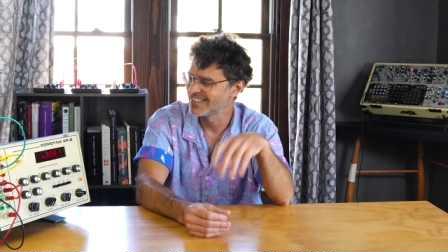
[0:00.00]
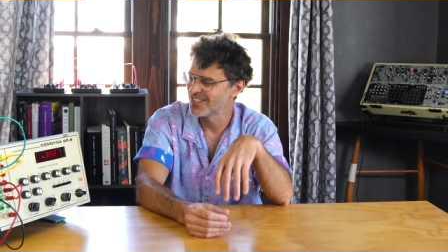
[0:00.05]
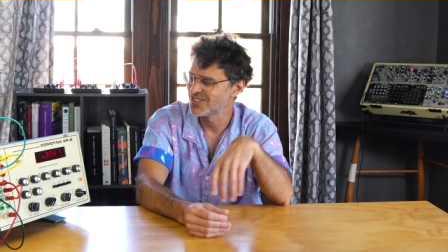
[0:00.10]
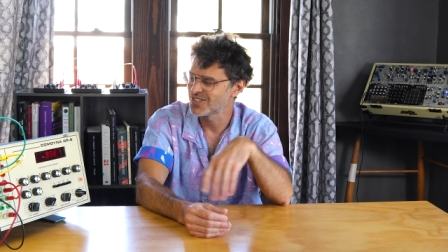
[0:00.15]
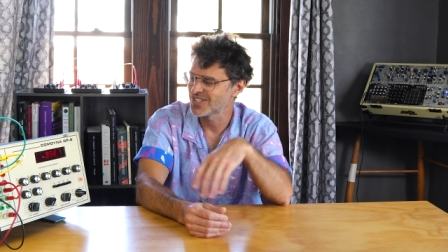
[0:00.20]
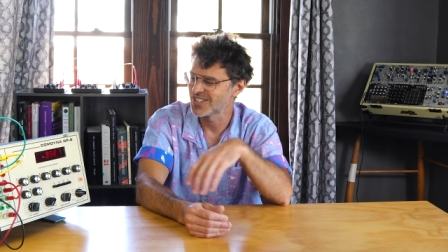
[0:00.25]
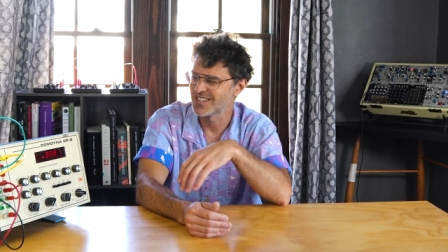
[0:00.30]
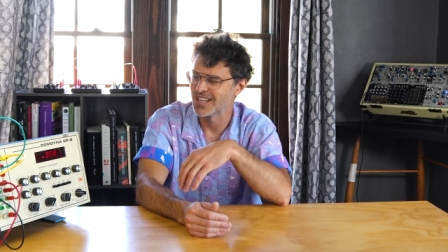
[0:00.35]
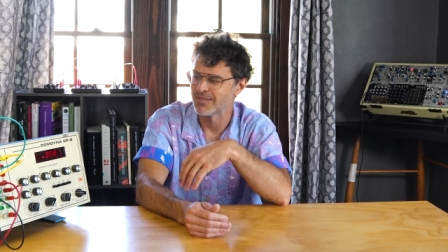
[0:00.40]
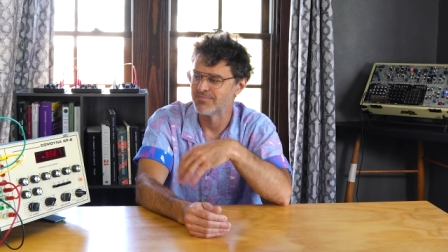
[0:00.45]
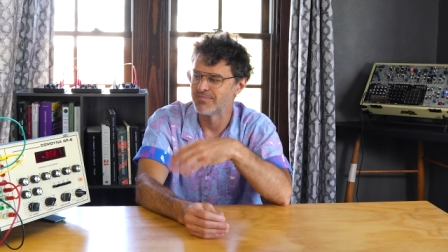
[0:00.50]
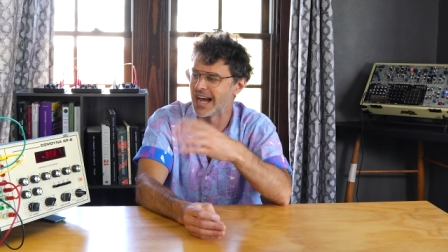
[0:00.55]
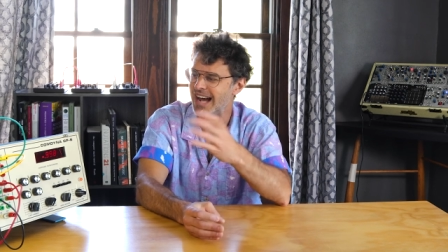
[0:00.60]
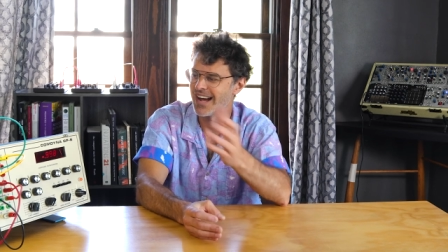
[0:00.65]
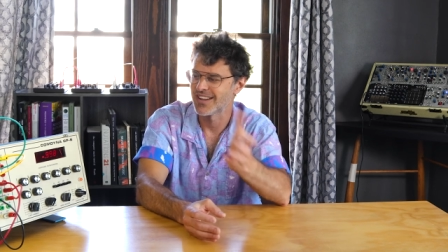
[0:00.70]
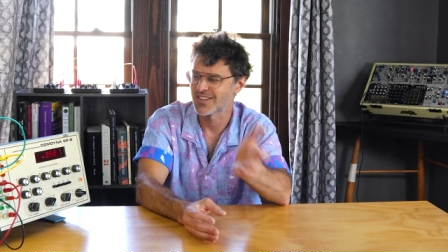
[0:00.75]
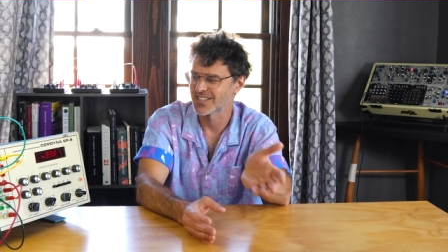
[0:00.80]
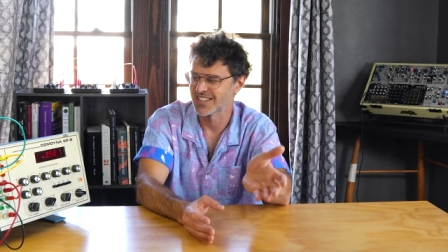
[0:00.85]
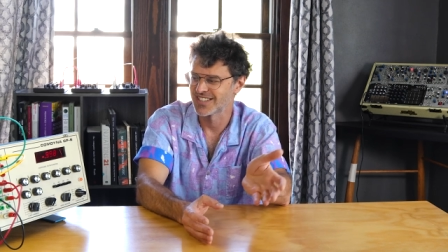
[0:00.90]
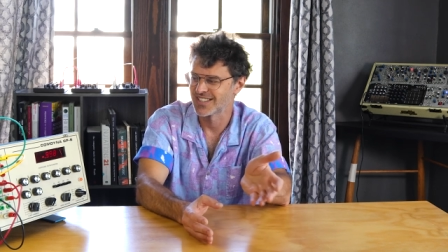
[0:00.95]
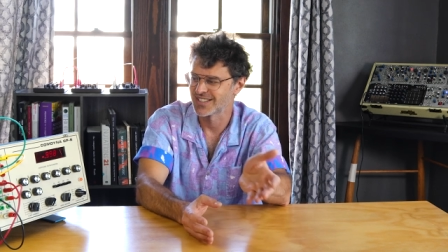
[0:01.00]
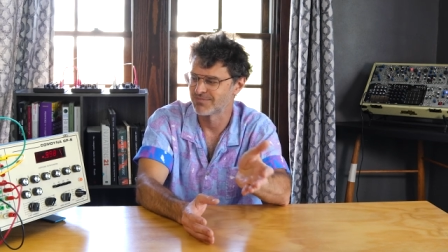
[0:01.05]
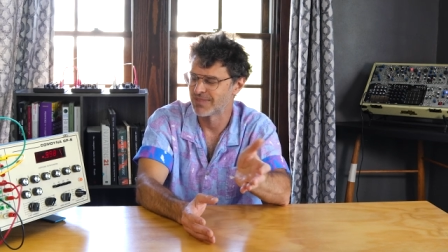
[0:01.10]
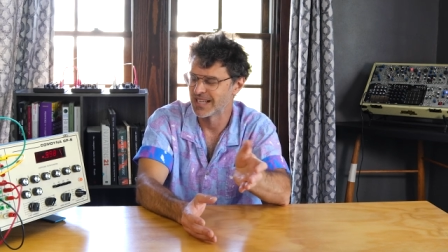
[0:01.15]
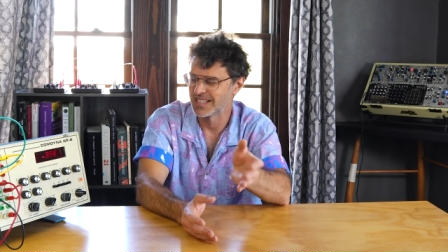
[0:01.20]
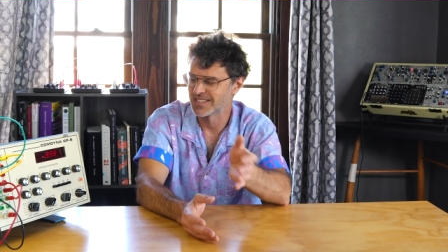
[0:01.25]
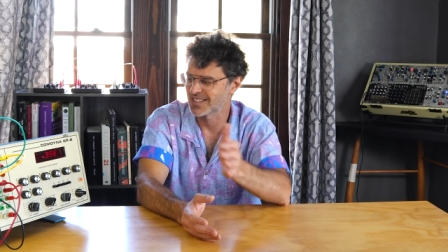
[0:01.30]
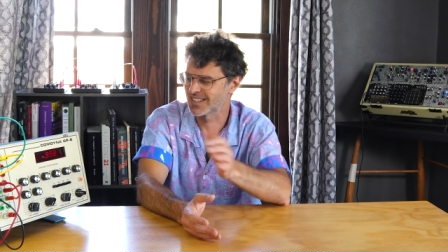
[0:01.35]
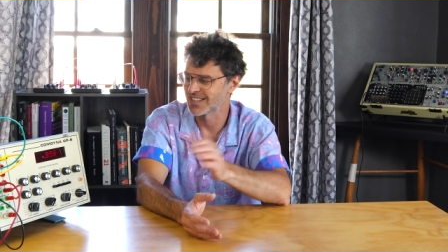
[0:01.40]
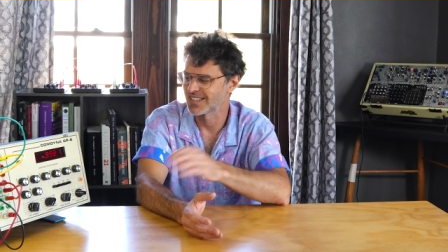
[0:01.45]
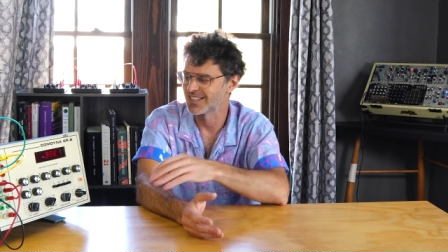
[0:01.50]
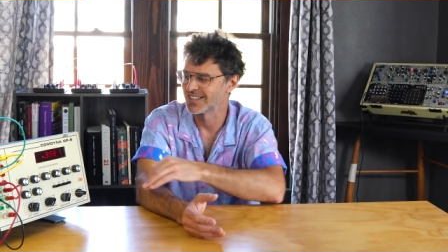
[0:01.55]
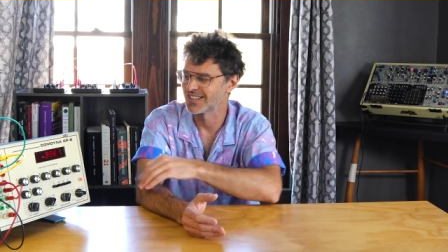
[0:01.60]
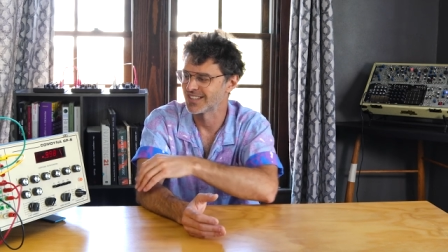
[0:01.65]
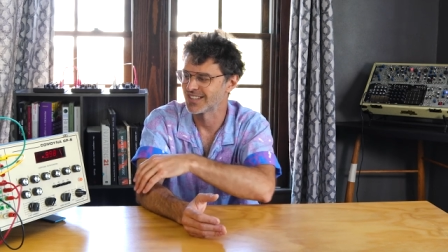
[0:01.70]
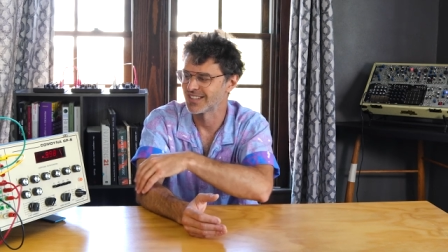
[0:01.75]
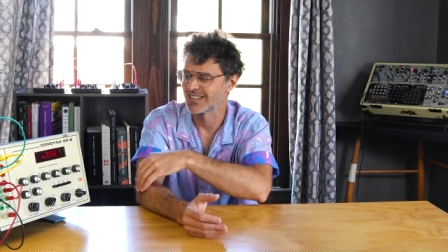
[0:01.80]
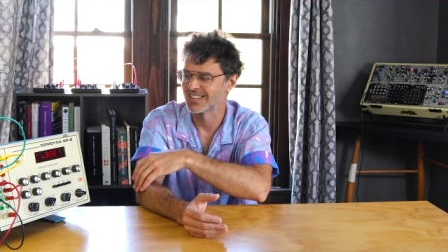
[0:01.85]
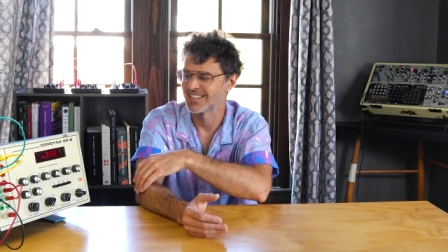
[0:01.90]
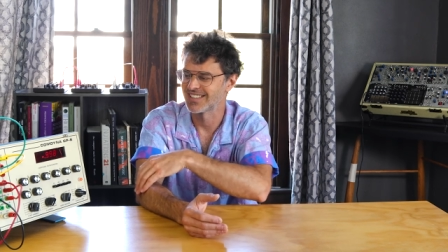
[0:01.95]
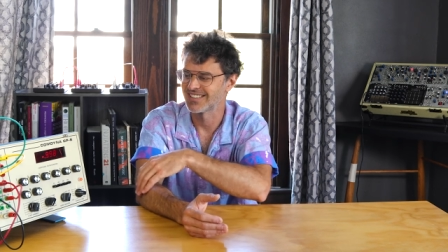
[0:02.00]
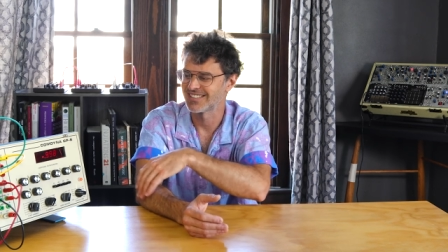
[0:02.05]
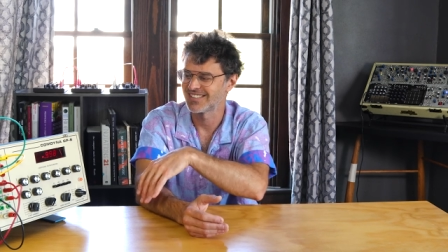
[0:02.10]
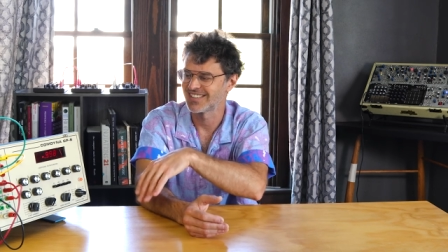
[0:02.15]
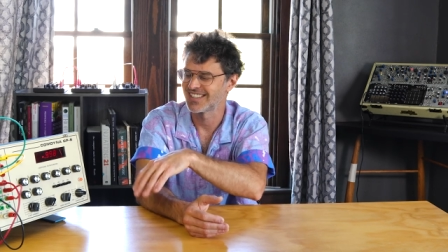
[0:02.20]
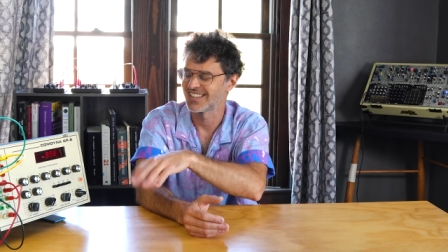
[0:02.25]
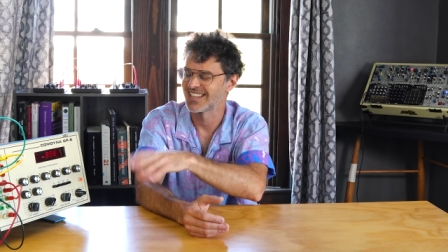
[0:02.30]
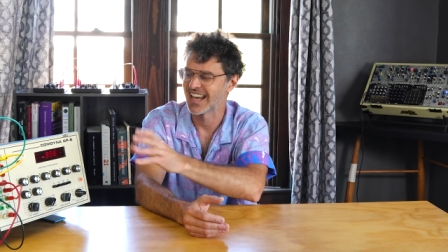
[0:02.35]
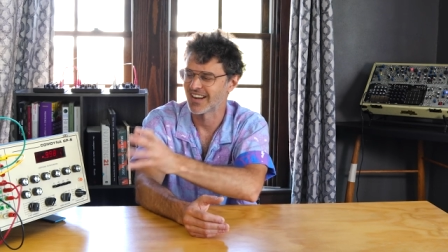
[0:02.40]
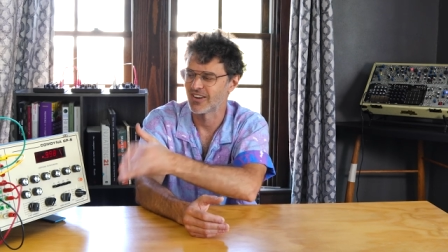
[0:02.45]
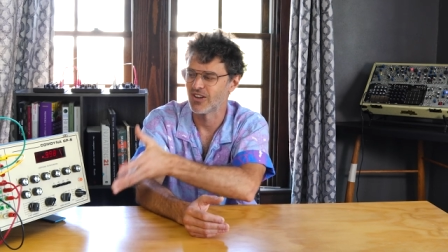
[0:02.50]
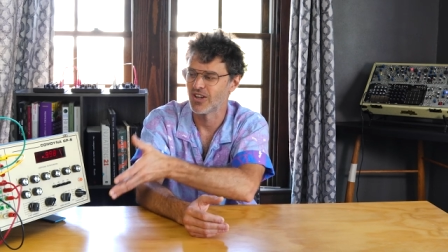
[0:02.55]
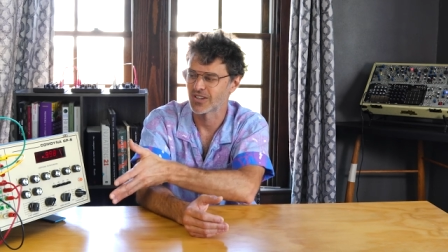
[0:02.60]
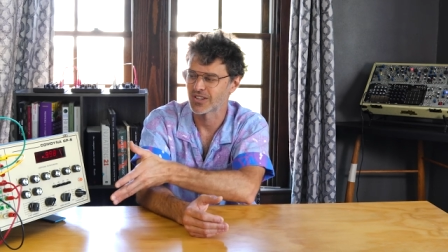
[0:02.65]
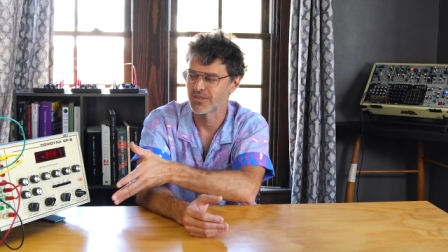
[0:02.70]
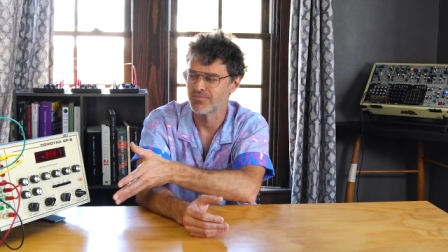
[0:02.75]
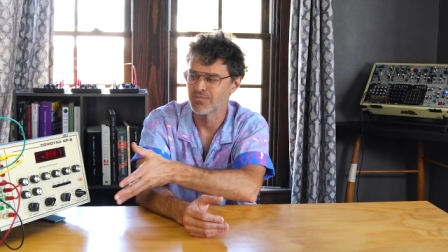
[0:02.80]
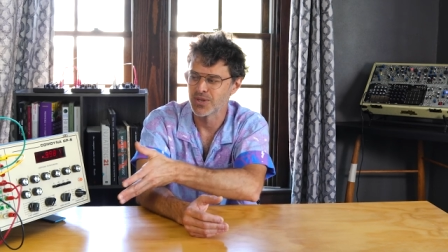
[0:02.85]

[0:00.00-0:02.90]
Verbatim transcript: notion that Maths is basically a, an analog